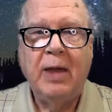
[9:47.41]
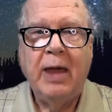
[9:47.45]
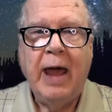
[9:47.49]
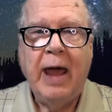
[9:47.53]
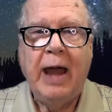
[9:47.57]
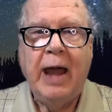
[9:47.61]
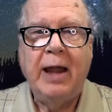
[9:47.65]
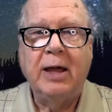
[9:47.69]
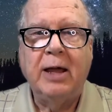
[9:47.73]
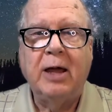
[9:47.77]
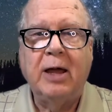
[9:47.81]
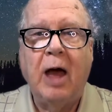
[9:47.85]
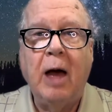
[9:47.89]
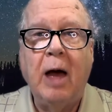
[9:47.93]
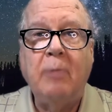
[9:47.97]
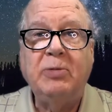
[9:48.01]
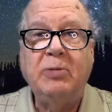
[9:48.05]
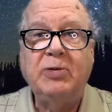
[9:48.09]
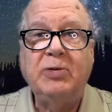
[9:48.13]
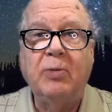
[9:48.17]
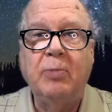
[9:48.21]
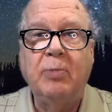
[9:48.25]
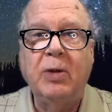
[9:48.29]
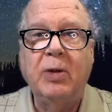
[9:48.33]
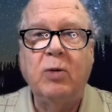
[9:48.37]
and it comes
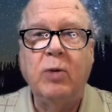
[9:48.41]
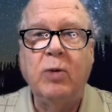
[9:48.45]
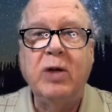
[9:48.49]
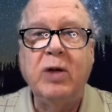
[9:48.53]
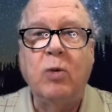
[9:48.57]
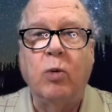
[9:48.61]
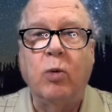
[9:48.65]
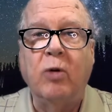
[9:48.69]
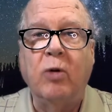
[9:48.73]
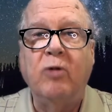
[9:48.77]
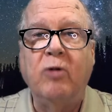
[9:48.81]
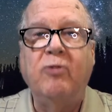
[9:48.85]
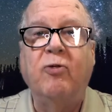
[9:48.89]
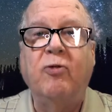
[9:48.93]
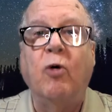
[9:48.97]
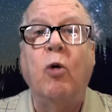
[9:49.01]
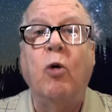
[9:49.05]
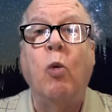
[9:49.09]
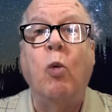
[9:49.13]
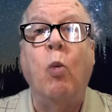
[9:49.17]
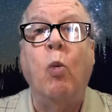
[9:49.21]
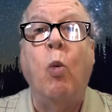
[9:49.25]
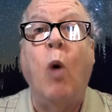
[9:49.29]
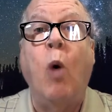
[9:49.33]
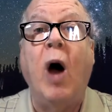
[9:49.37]
from the Greek word for
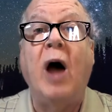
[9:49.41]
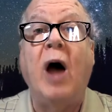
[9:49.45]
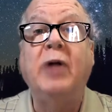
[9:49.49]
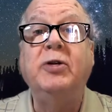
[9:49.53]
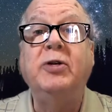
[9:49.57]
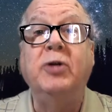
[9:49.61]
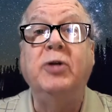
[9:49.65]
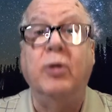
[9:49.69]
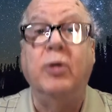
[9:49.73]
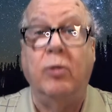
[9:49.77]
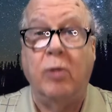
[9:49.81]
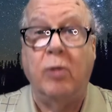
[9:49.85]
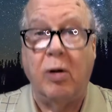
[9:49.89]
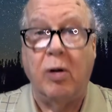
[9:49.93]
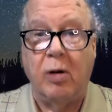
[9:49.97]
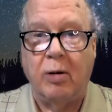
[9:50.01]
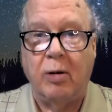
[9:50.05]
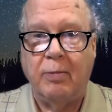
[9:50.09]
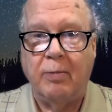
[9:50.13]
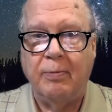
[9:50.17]
wanderer,